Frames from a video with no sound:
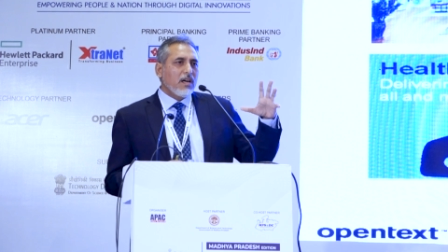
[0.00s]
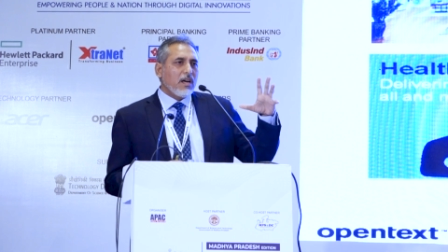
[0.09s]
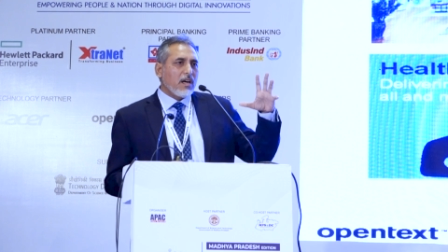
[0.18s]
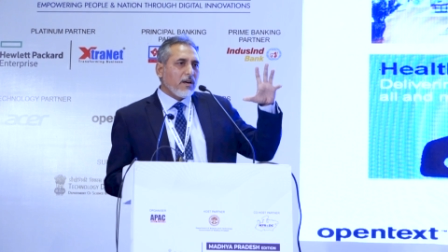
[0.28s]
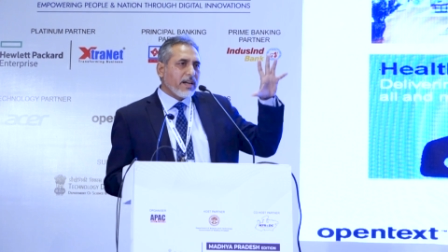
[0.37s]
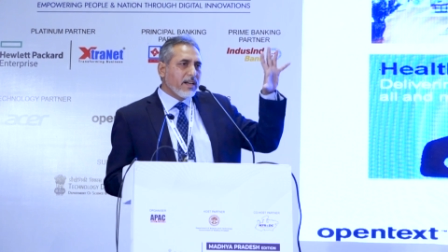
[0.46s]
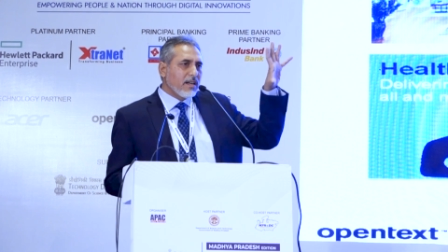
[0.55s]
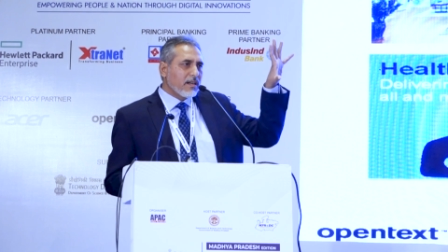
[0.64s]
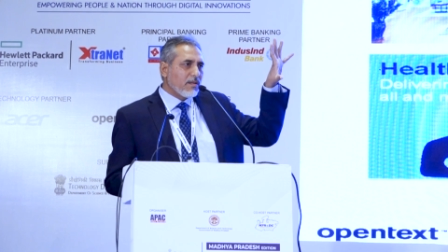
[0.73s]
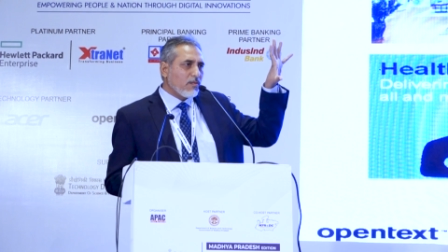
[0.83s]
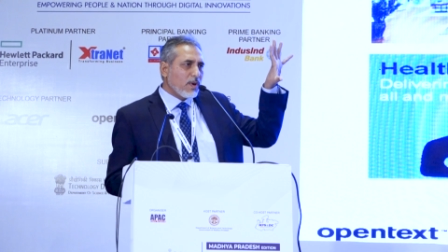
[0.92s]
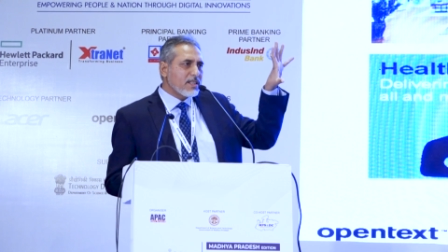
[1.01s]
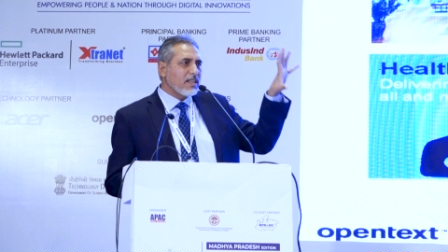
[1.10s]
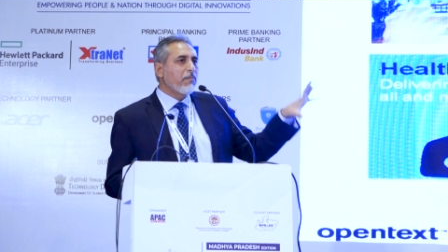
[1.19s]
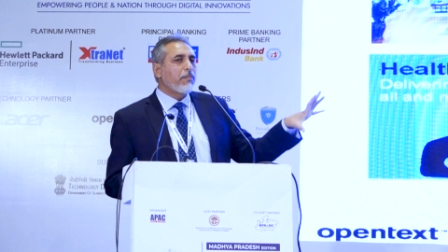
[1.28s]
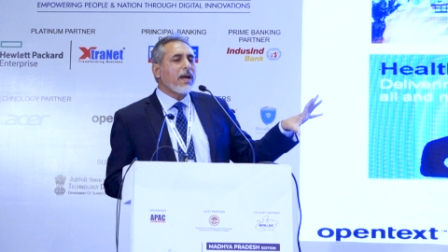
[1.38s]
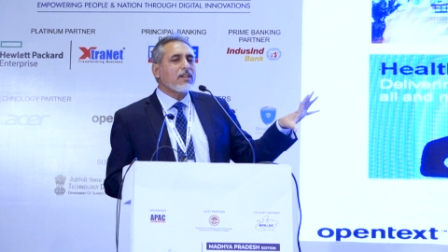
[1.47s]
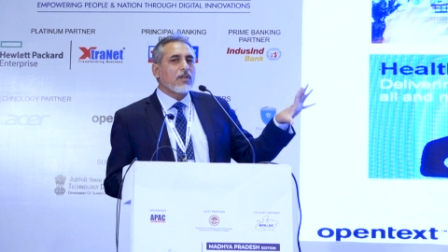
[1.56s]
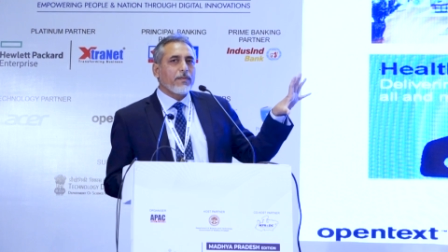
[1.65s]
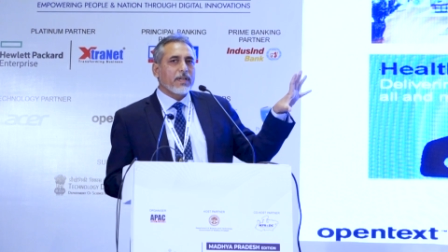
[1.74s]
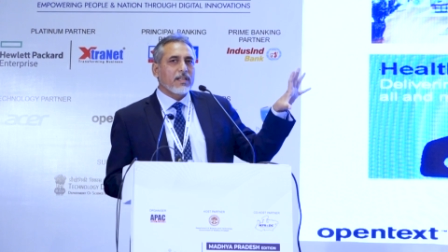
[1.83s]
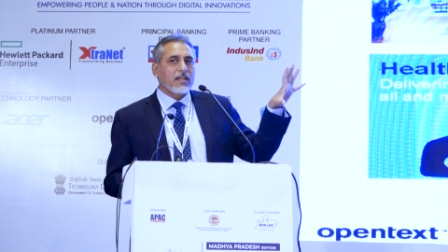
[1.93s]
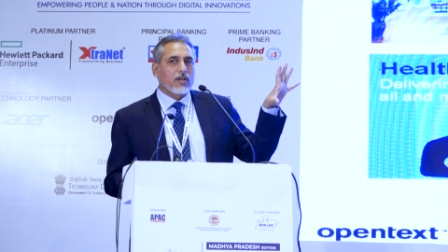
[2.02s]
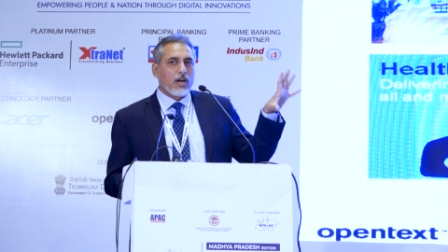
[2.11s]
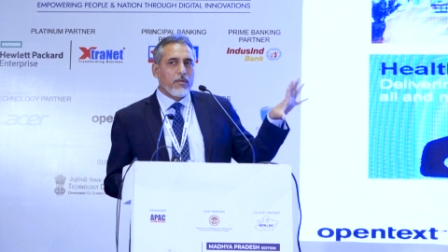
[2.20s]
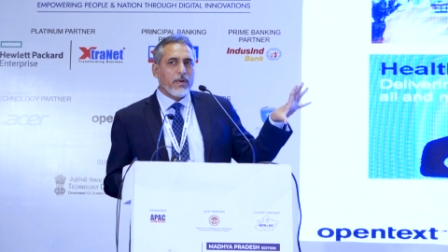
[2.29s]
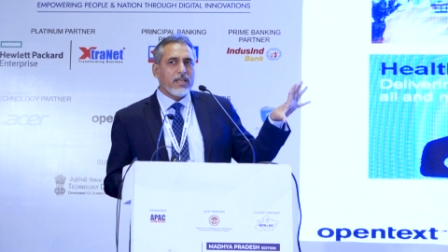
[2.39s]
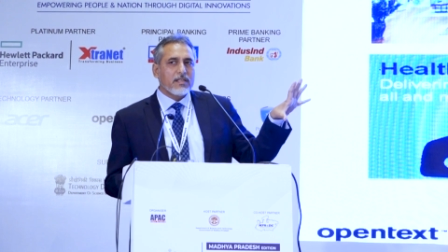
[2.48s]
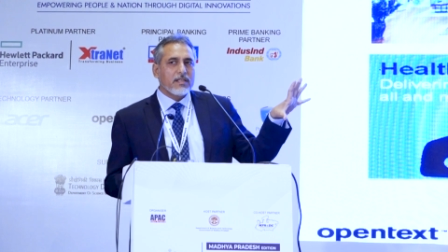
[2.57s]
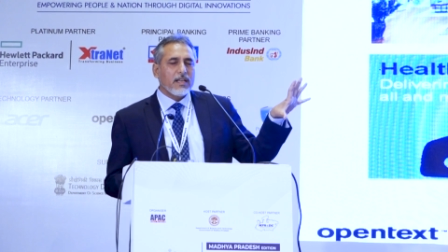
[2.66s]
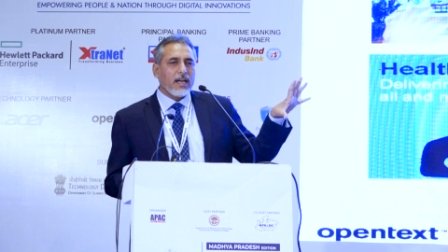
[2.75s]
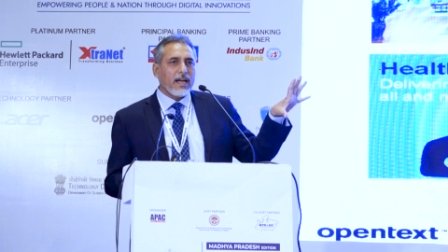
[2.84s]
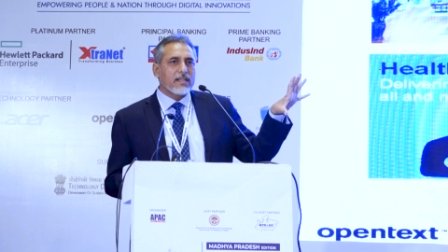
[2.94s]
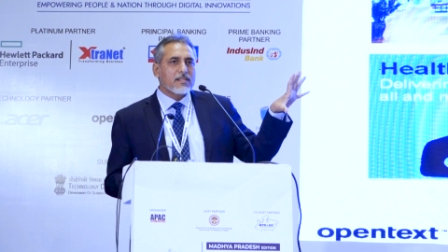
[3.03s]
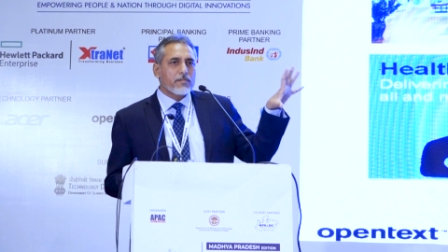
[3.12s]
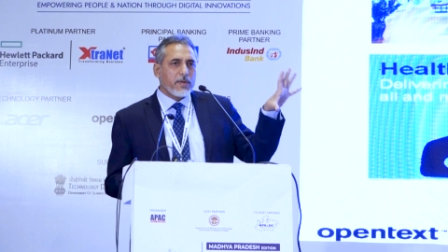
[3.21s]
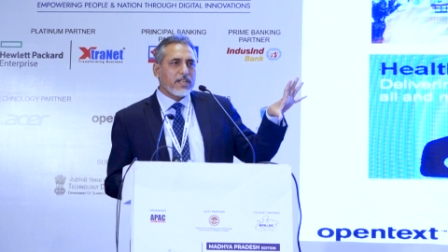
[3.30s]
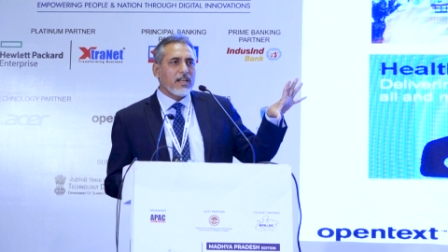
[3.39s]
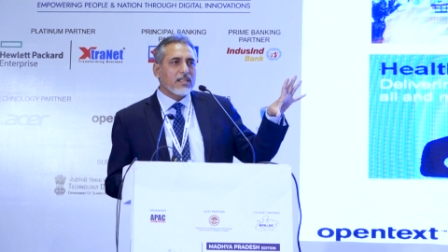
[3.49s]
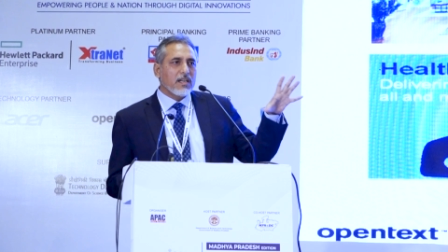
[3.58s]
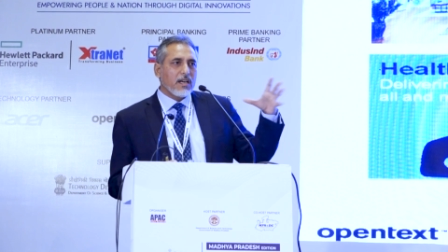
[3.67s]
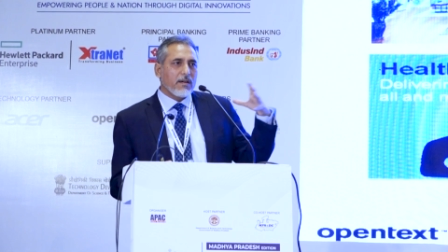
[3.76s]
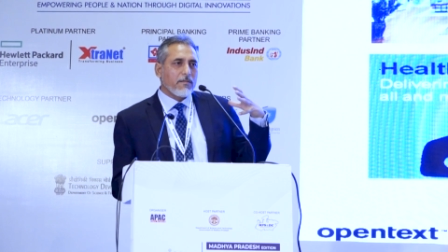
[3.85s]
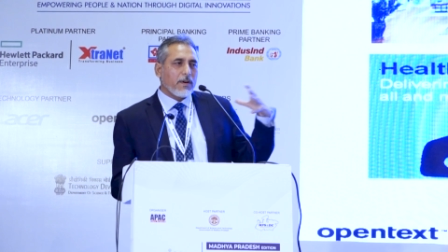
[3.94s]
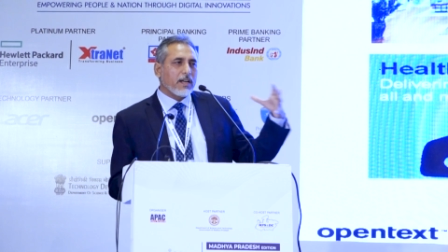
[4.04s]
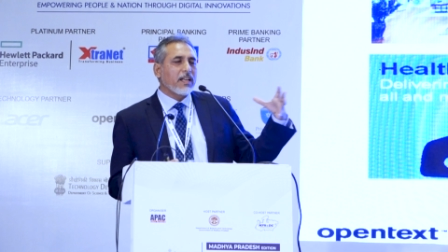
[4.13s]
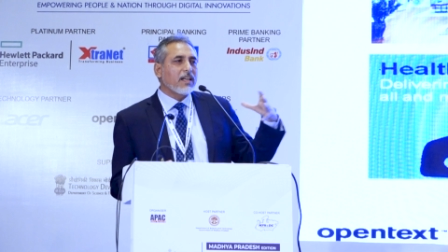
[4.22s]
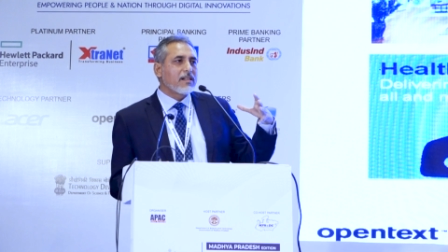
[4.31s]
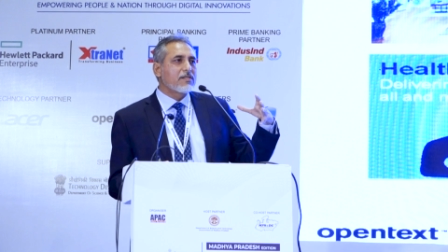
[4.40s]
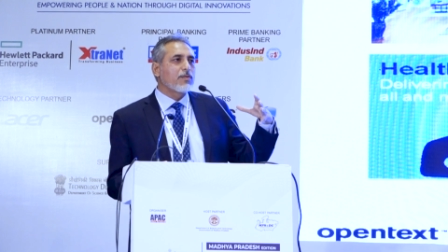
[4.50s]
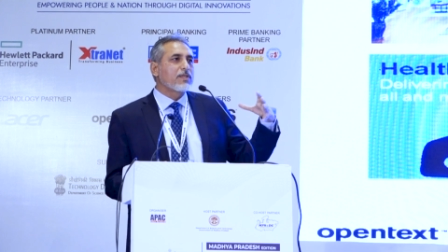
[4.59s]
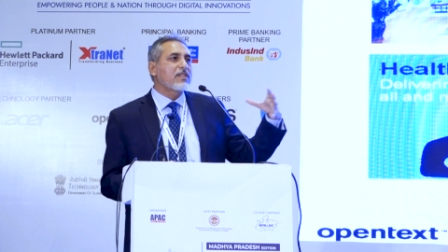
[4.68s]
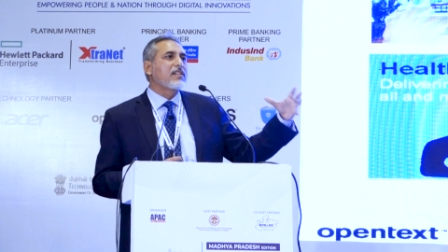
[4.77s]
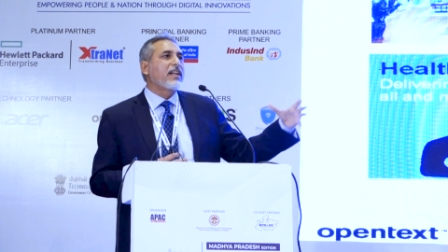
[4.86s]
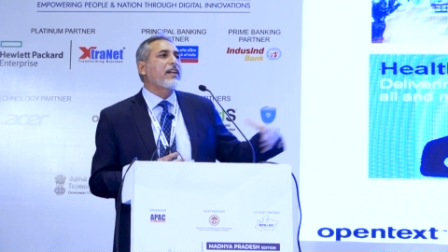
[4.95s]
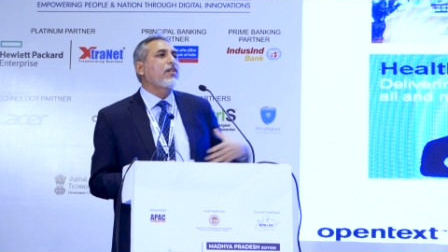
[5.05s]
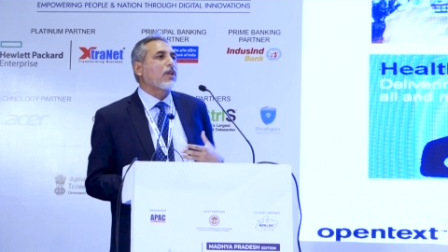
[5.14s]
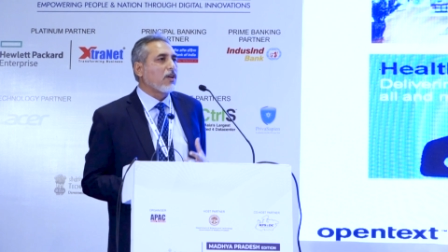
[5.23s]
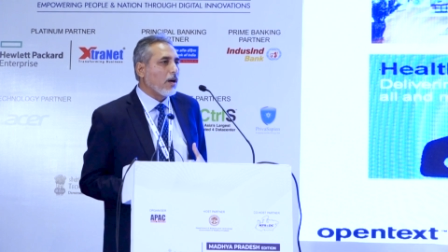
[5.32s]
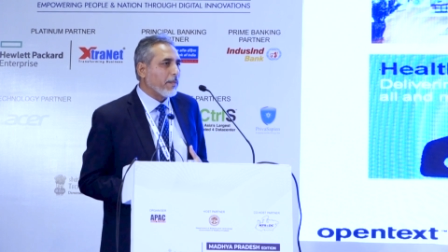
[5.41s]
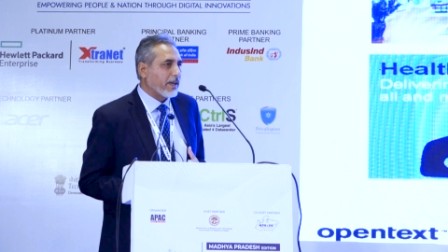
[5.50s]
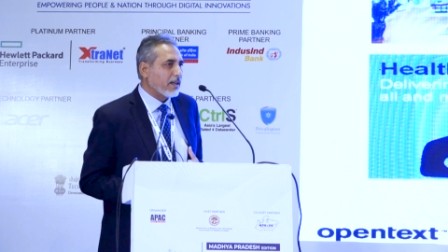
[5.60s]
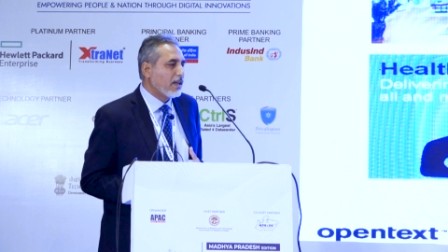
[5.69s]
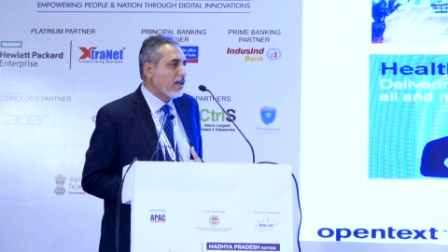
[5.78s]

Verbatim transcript: uh, in what is the impact of it in the government and especially the verticals which is related to the government.